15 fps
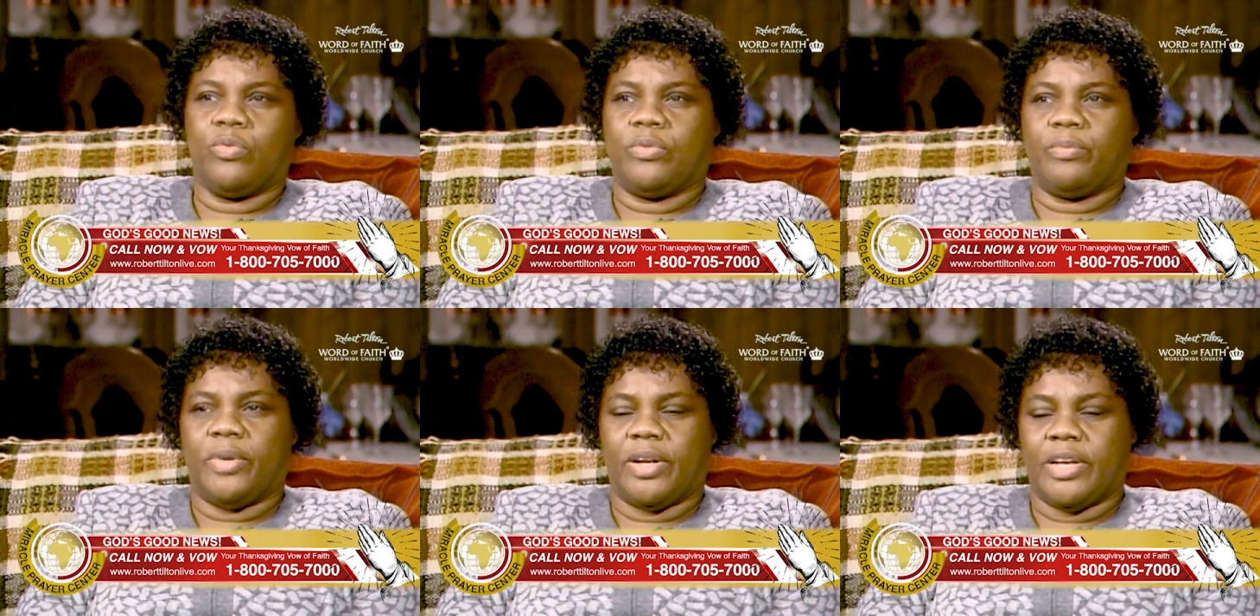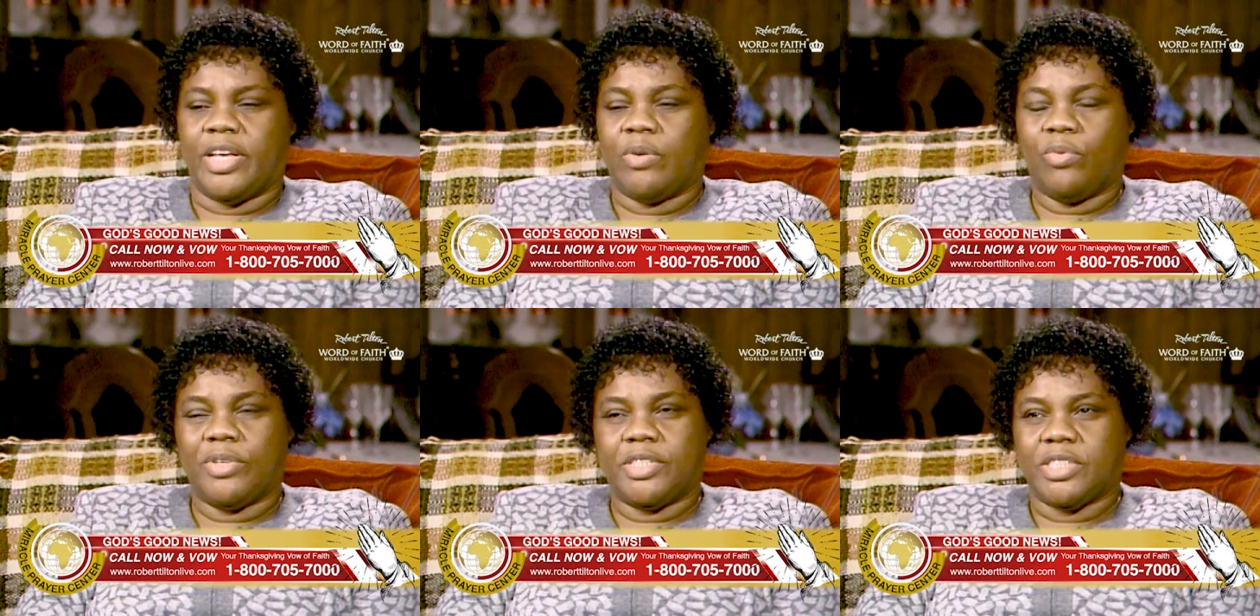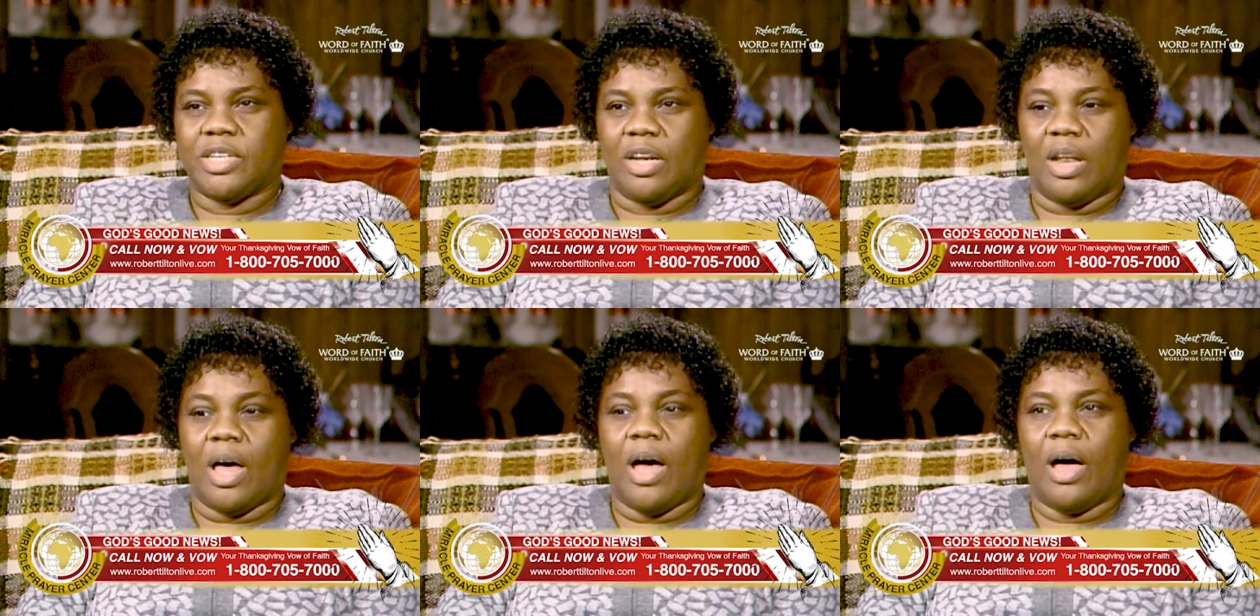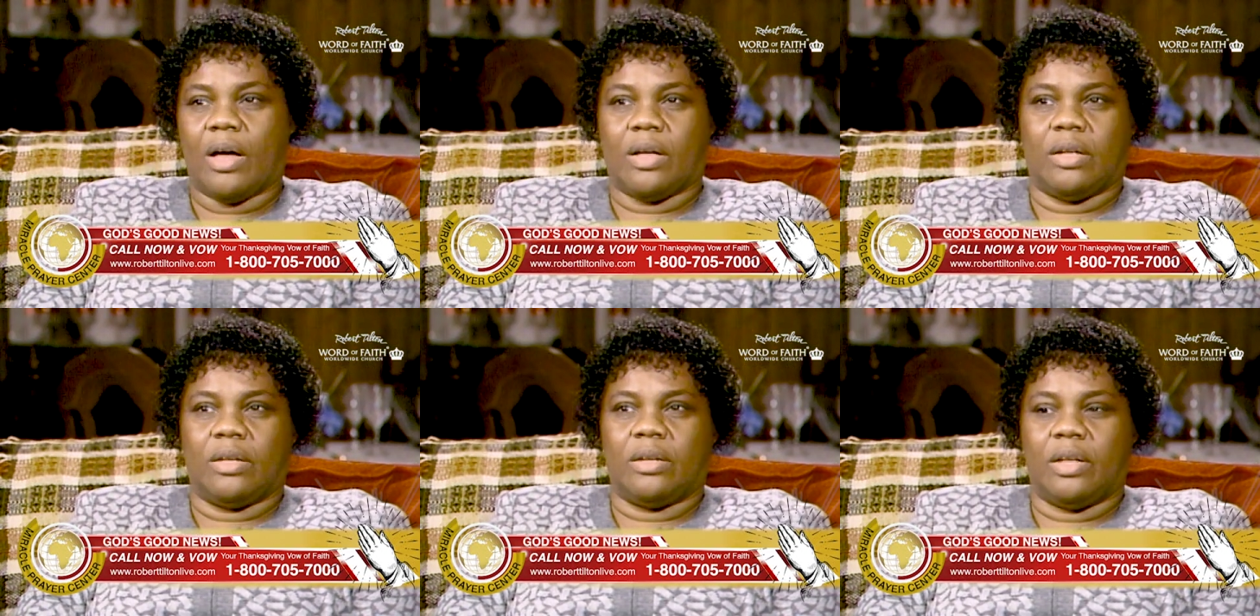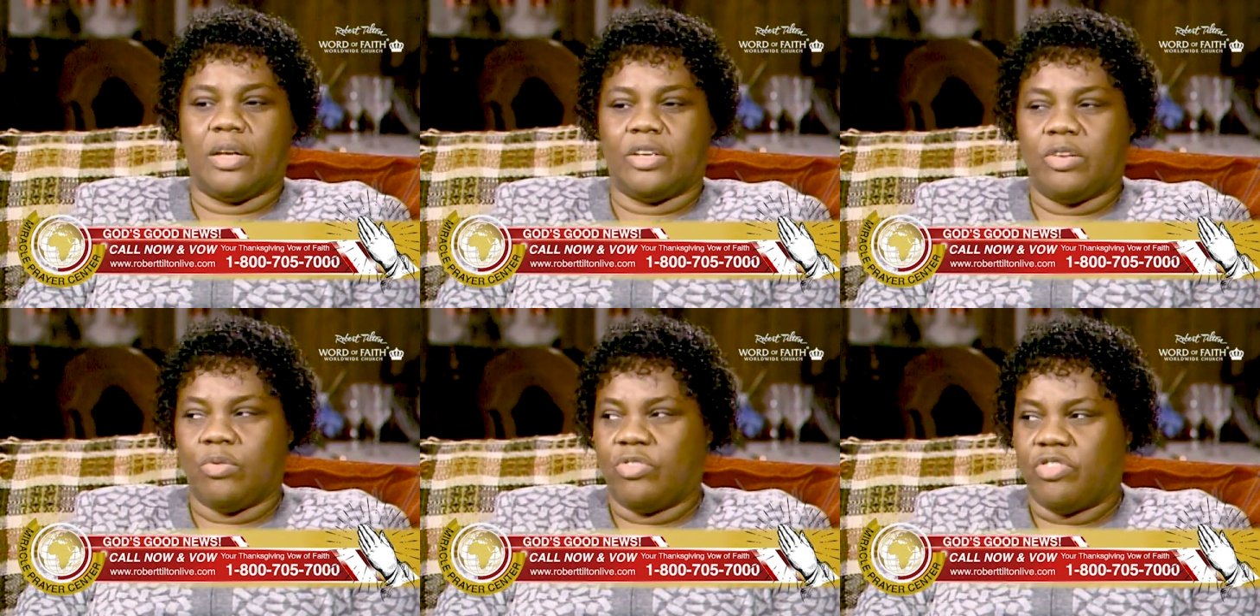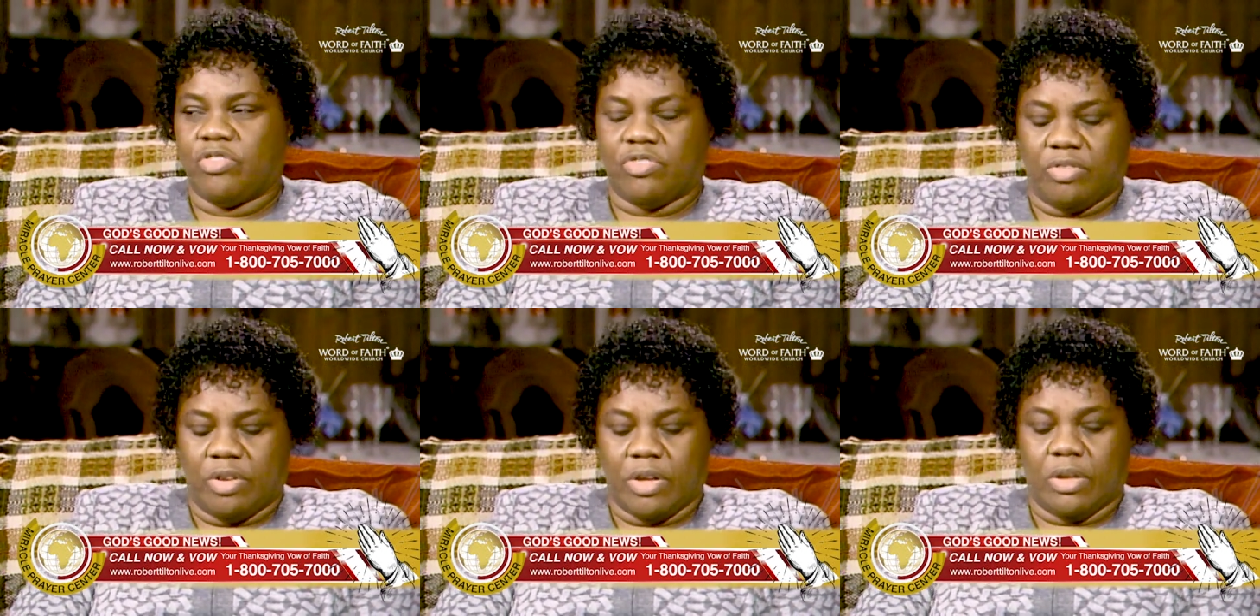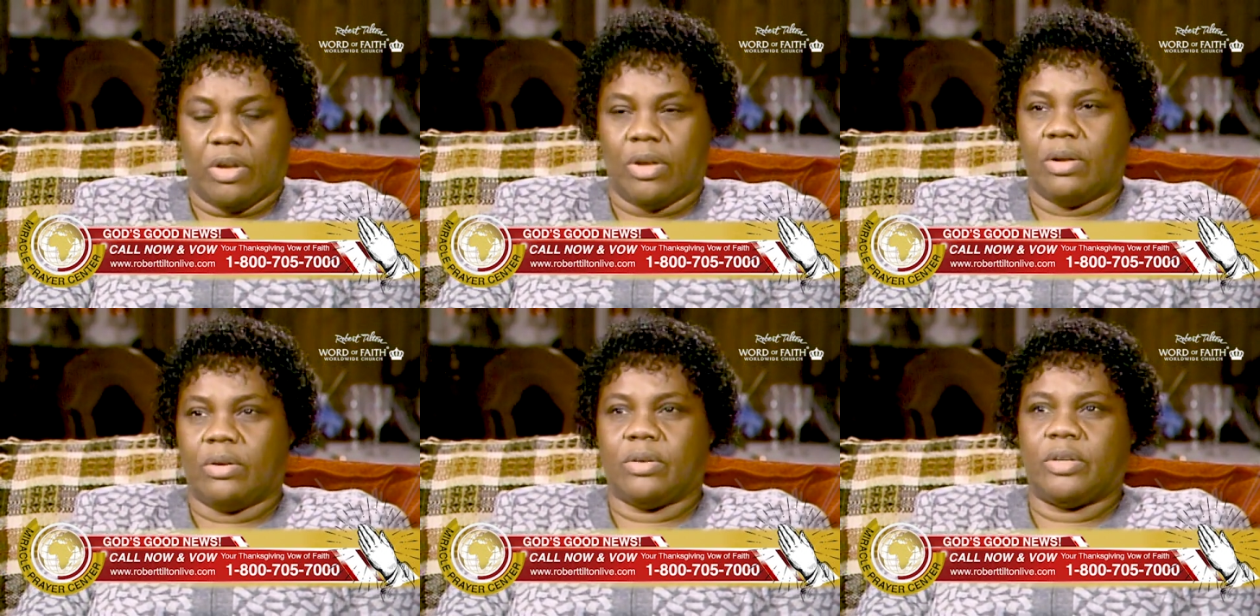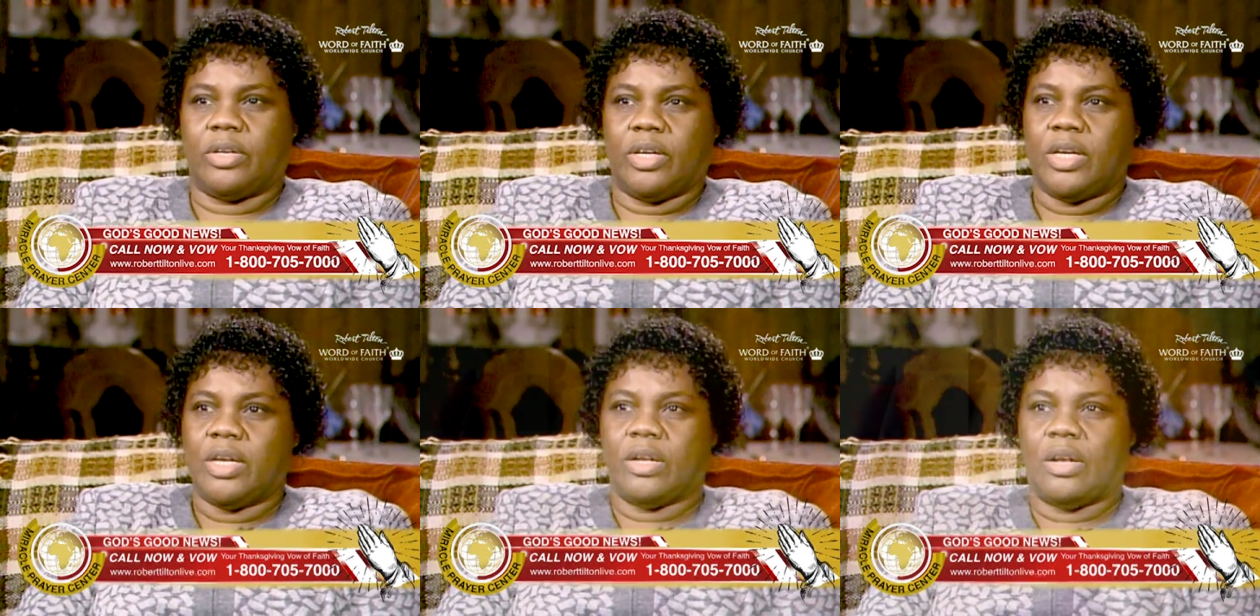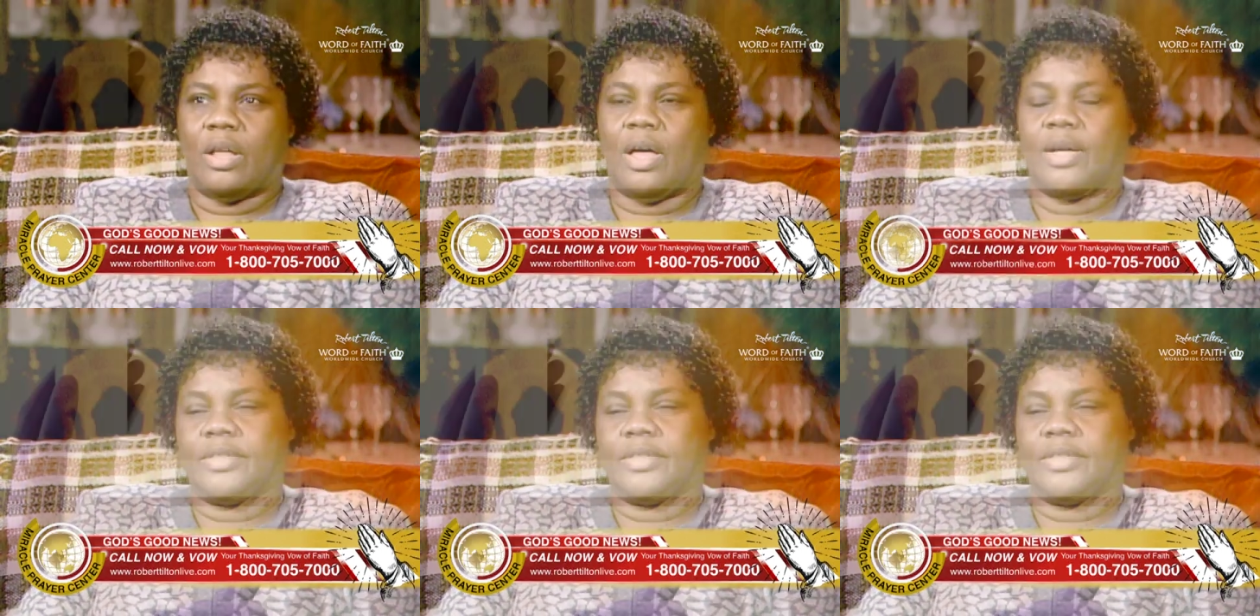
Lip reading: my leg would just lock, like you would just take a key and lock